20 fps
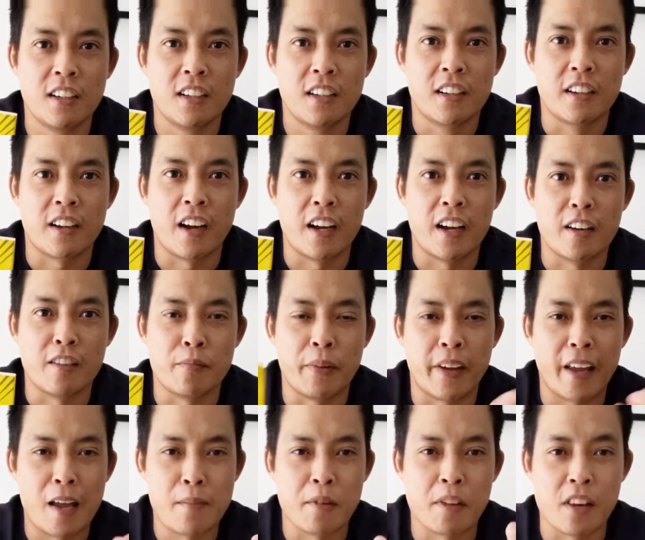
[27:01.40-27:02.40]
kind of
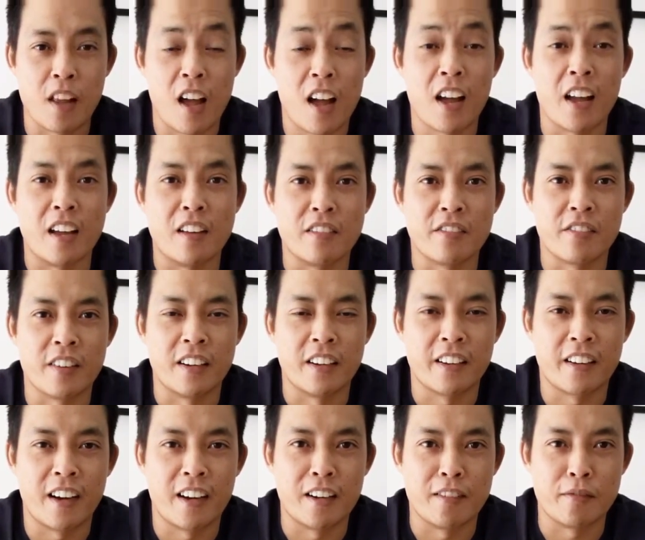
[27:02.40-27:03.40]
became alive and it
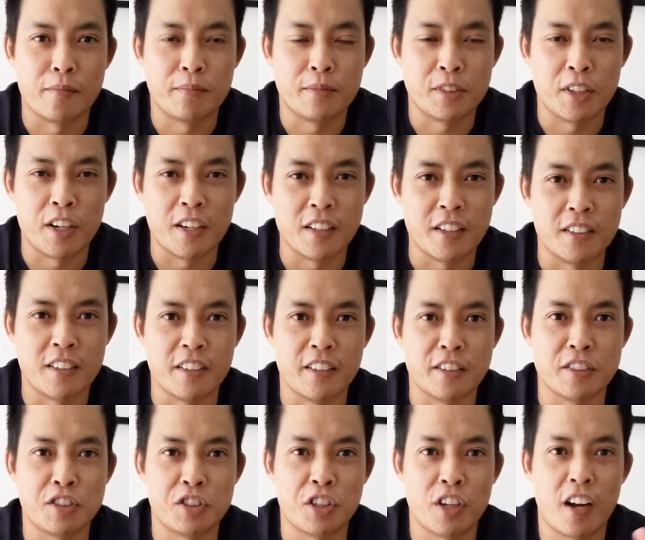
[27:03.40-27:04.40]
kind of turned into
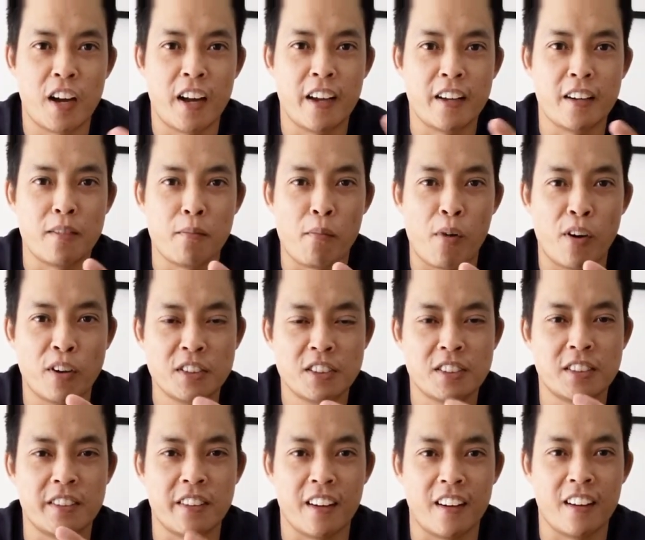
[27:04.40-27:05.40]
this giant
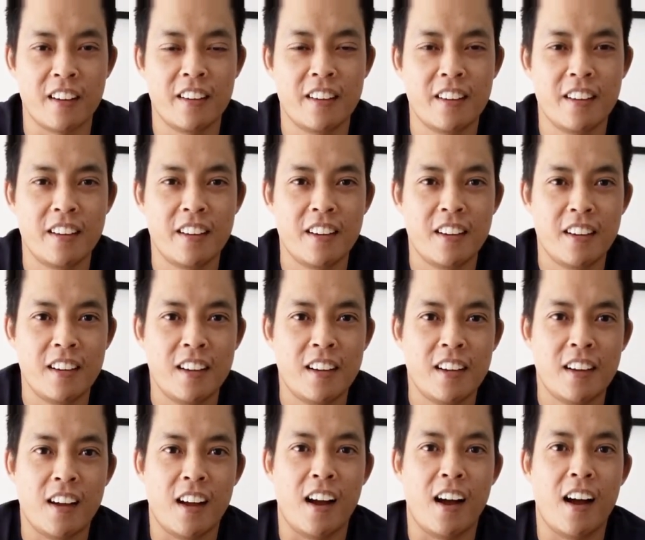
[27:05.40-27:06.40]
monster?
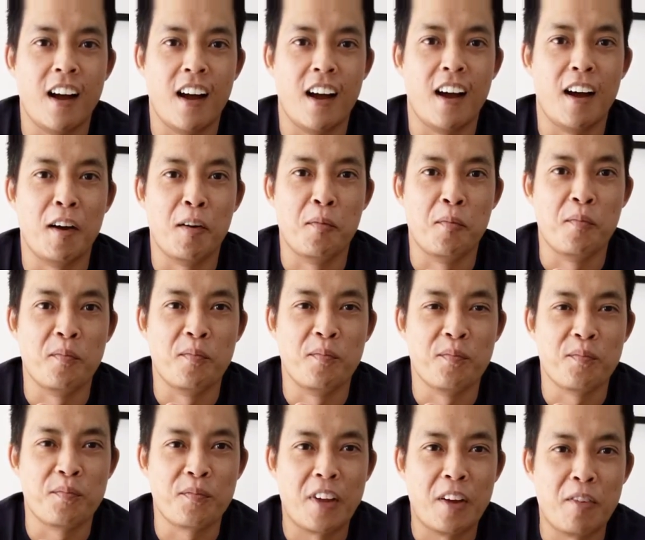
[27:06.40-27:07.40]

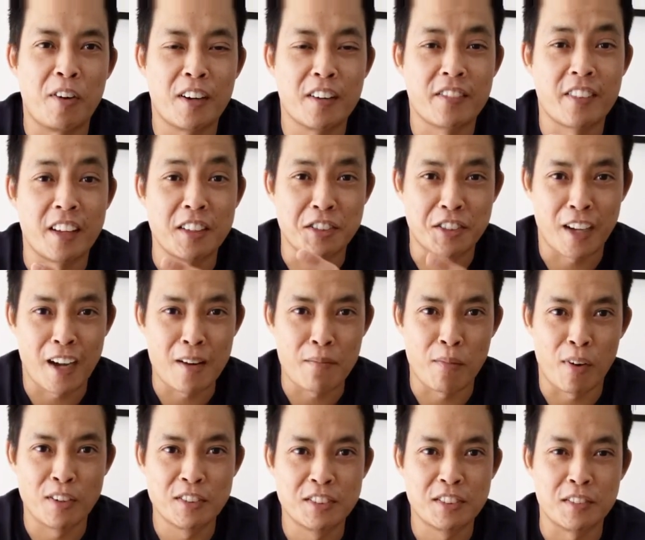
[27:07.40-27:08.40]
And what if that giant
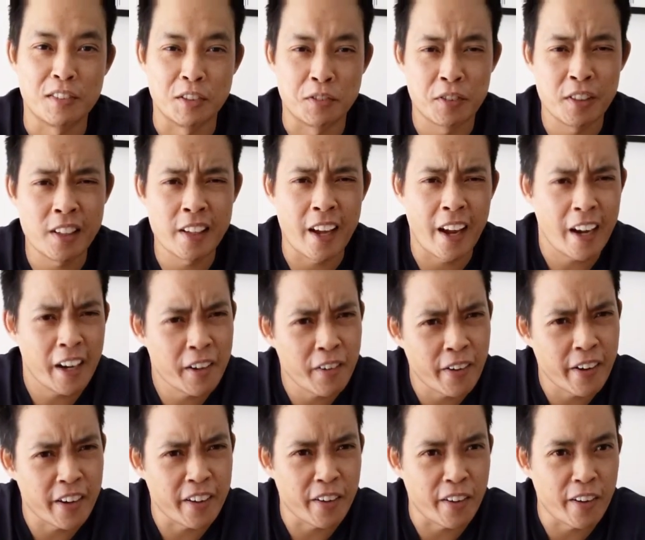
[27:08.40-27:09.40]
monster was really
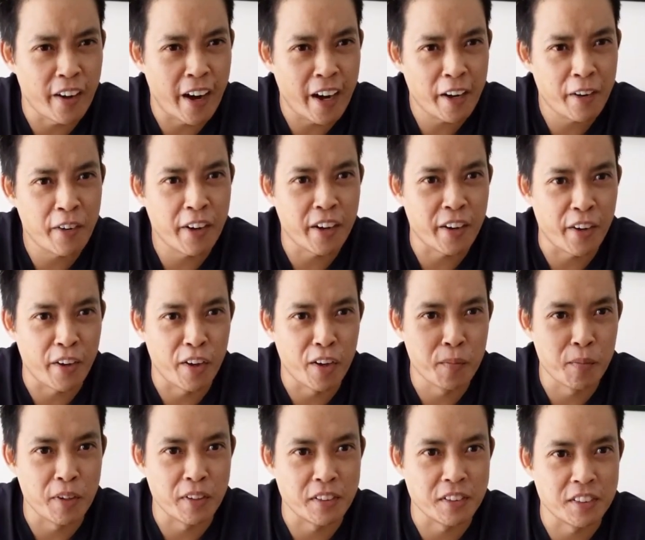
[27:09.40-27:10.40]
angry at
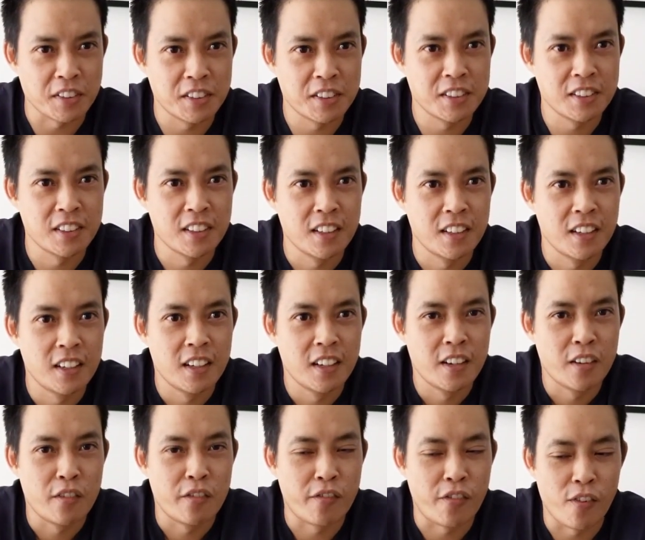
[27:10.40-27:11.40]
humans
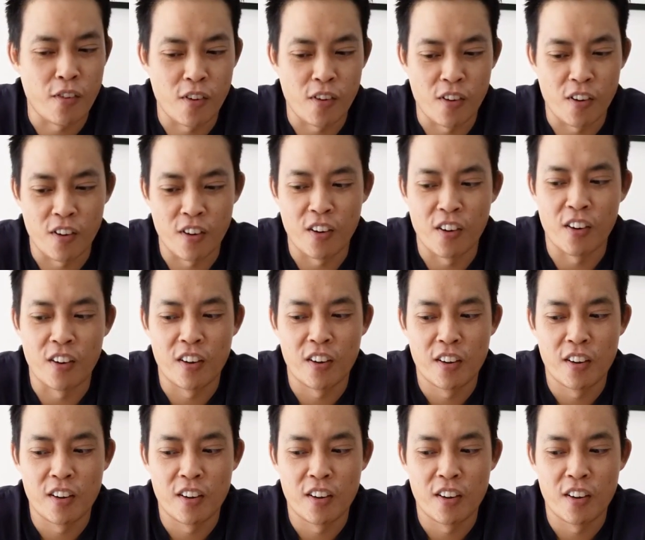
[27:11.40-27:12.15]
for